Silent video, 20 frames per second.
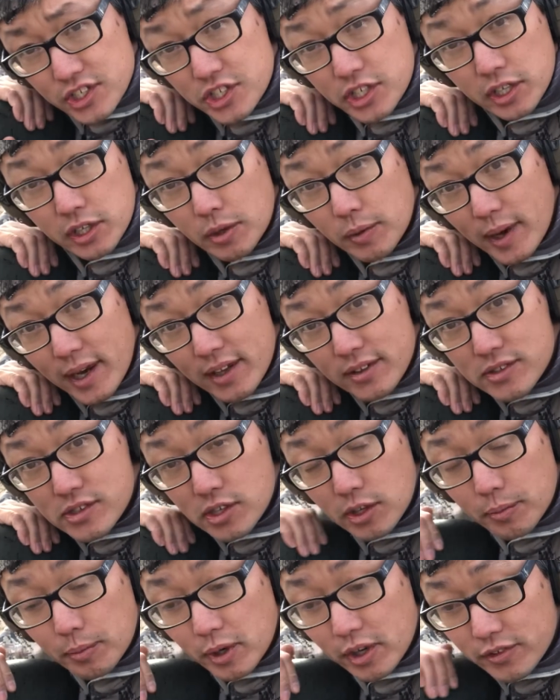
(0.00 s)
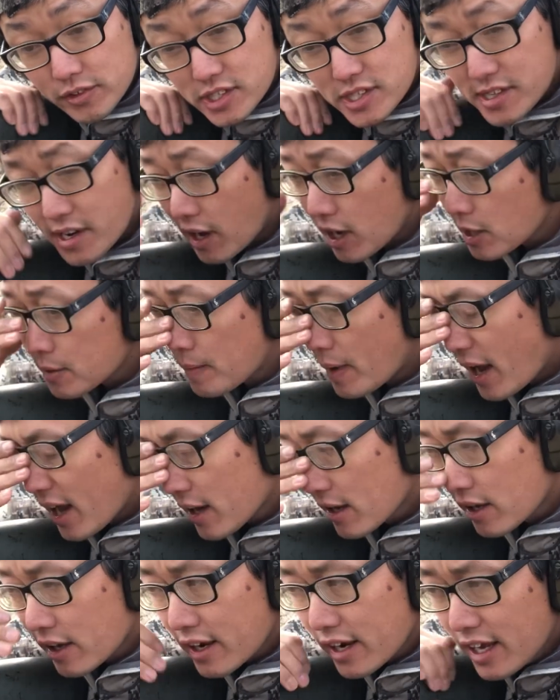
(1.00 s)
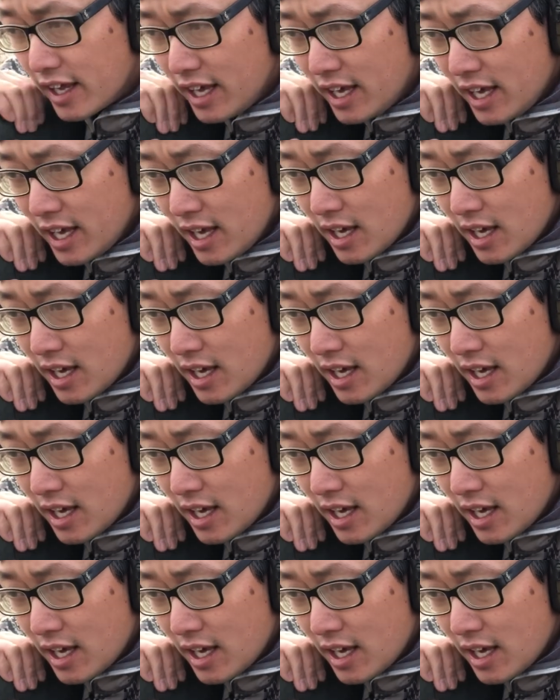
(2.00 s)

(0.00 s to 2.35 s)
a cheek weld, so put a stock pack on it,